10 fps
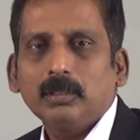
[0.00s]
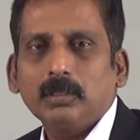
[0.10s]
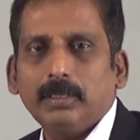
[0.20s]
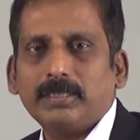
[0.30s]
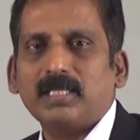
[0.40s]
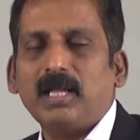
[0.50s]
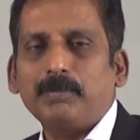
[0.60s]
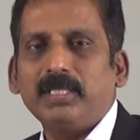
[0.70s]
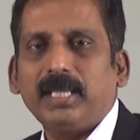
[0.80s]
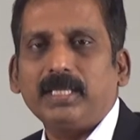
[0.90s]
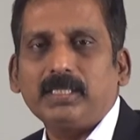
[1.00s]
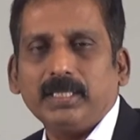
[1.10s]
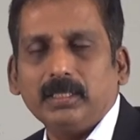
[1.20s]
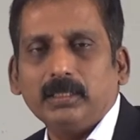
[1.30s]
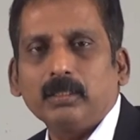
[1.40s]
let's up the
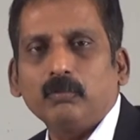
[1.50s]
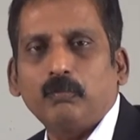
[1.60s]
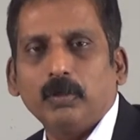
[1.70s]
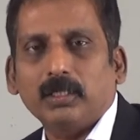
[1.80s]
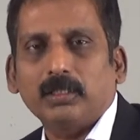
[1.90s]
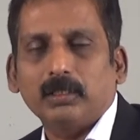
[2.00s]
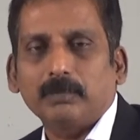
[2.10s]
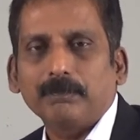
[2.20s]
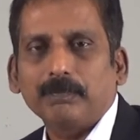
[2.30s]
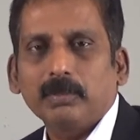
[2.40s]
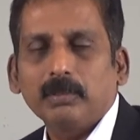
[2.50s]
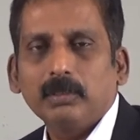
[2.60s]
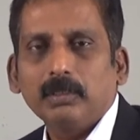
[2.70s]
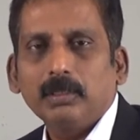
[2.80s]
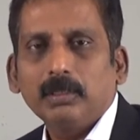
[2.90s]
ante a little further
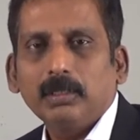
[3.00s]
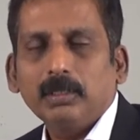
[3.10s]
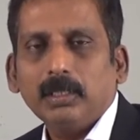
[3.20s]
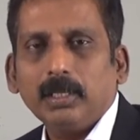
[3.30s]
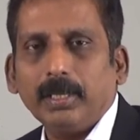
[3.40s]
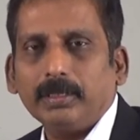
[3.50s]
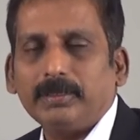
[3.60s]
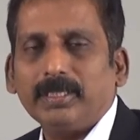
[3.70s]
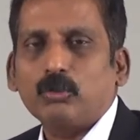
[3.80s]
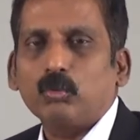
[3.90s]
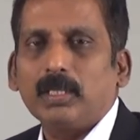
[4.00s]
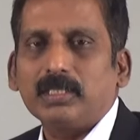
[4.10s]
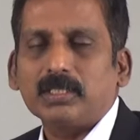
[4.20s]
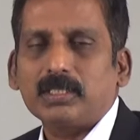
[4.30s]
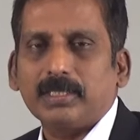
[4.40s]
and get to
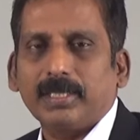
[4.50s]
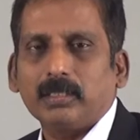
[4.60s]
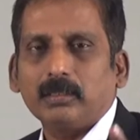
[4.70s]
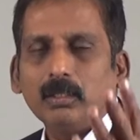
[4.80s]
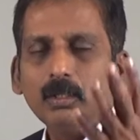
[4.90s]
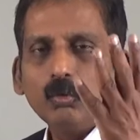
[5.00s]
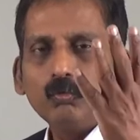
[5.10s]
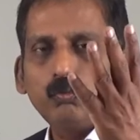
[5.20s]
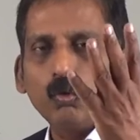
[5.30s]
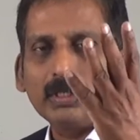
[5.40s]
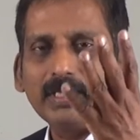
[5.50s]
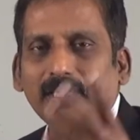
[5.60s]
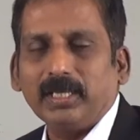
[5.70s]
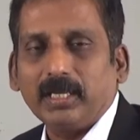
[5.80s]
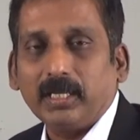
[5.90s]
understand four
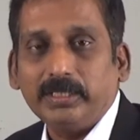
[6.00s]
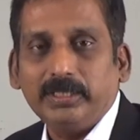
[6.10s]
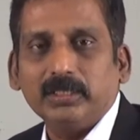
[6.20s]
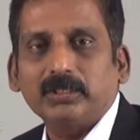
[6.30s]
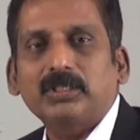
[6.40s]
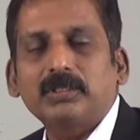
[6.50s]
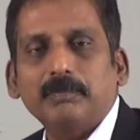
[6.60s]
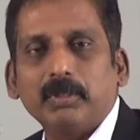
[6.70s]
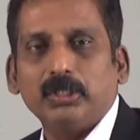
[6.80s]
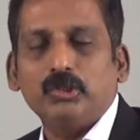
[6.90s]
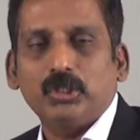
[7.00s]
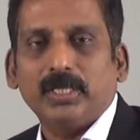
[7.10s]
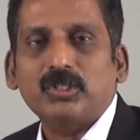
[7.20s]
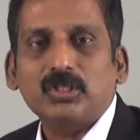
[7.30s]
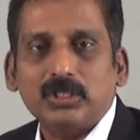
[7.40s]
key ideas in
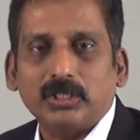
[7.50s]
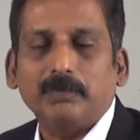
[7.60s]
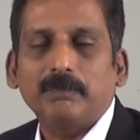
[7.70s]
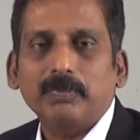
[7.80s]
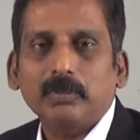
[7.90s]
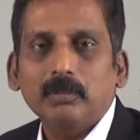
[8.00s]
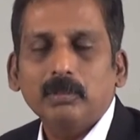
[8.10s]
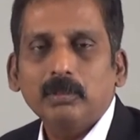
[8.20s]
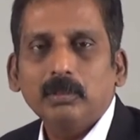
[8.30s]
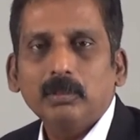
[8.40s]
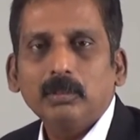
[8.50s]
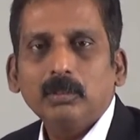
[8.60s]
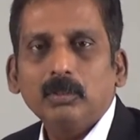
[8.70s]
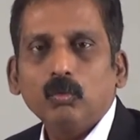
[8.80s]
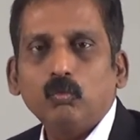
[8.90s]
GST.
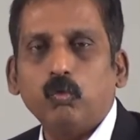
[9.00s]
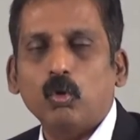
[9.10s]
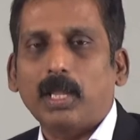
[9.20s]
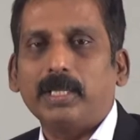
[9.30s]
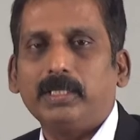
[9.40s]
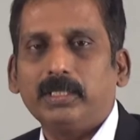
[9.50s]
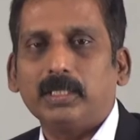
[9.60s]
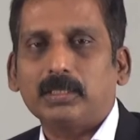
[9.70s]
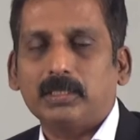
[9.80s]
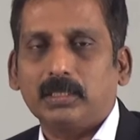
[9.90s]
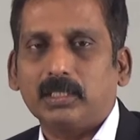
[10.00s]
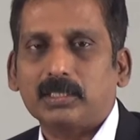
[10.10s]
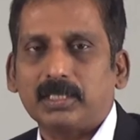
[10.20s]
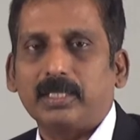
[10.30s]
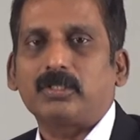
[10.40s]
Four ideas that are
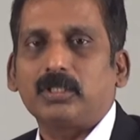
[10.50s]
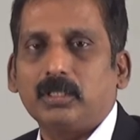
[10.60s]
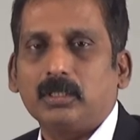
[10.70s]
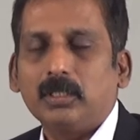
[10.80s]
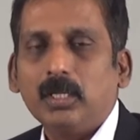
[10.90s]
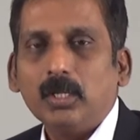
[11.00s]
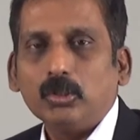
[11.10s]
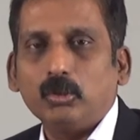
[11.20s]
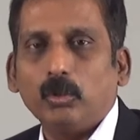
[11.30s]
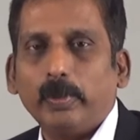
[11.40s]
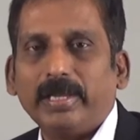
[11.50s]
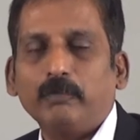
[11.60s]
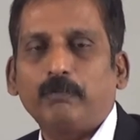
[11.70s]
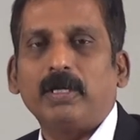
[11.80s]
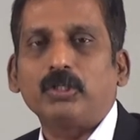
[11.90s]
central to the very
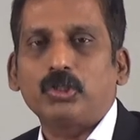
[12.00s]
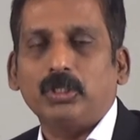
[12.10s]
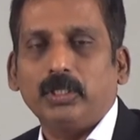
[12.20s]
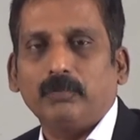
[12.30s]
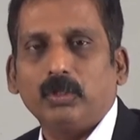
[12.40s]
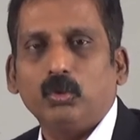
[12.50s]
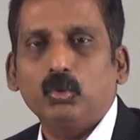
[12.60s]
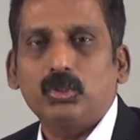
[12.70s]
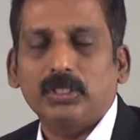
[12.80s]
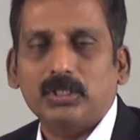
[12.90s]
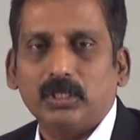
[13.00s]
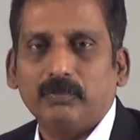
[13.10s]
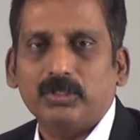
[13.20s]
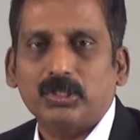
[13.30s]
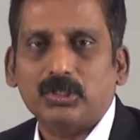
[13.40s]
functioning of the Goods and
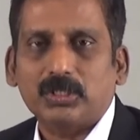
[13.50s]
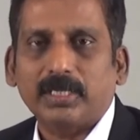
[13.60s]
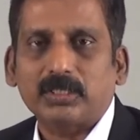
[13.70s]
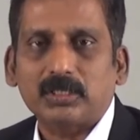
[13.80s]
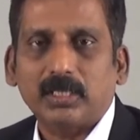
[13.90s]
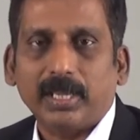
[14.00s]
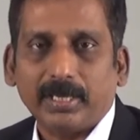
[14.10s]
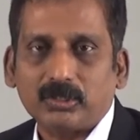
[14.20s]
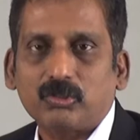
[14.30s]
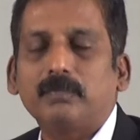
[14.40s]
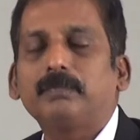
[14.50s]
Services Tax Act.